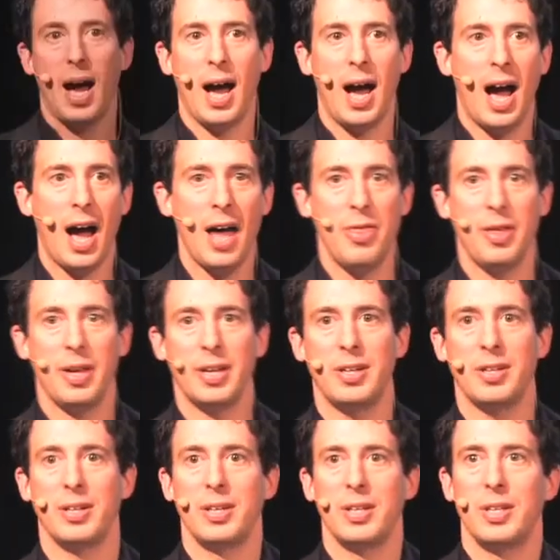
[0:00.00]
I, I
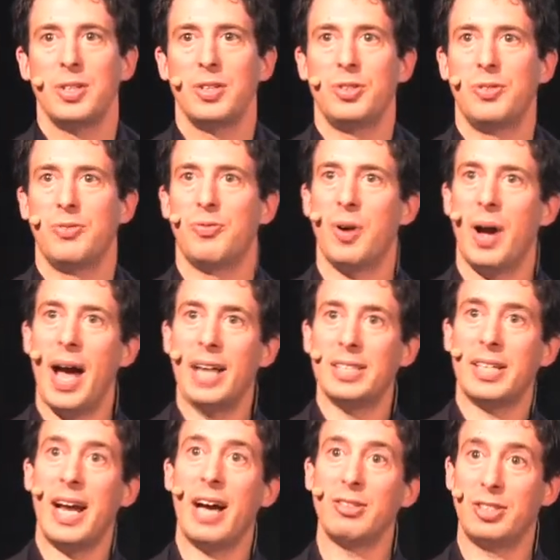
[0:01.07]
think, for, as
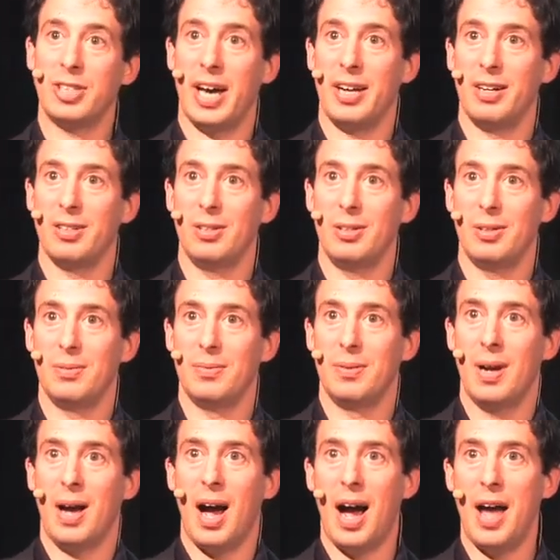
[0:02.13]
an outsider,
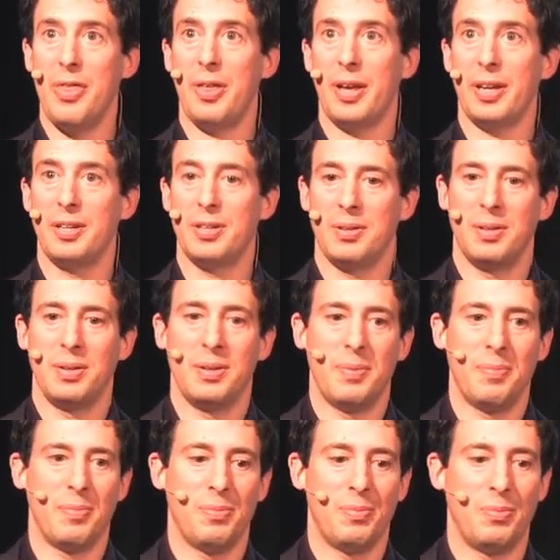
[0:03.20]
I think
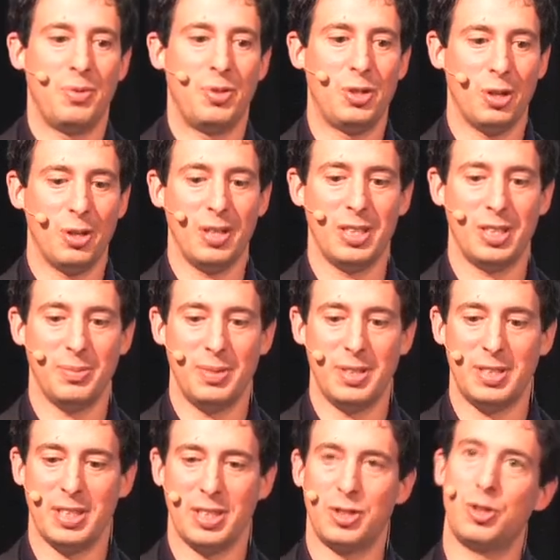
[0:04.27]
journalism
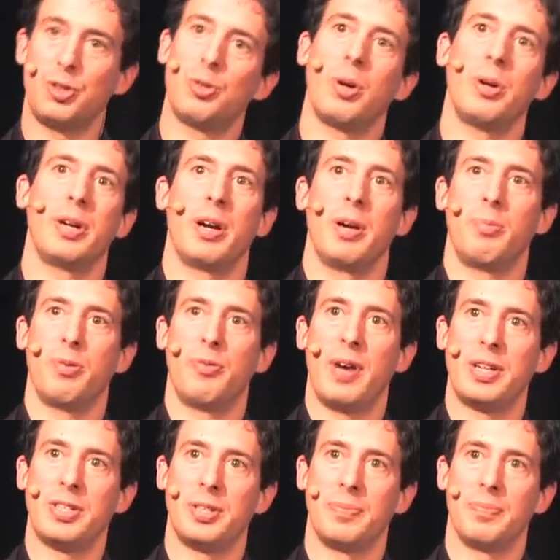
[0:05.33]
is an extraordinary
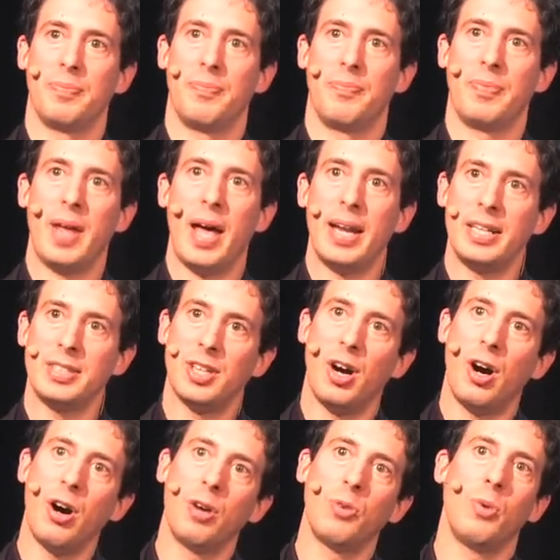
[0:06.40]
profession, and it's a
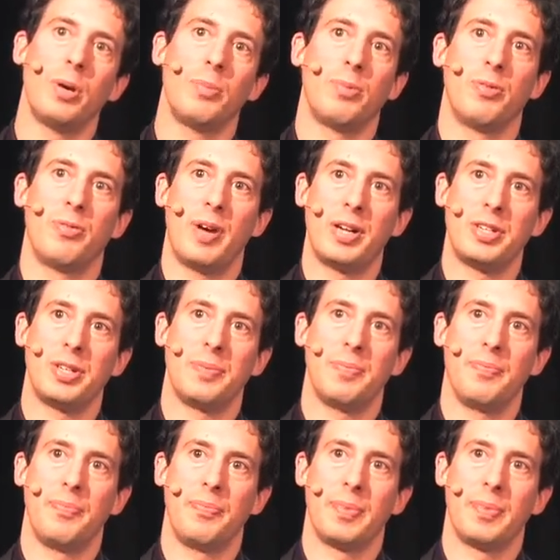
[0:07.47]
hard won profession.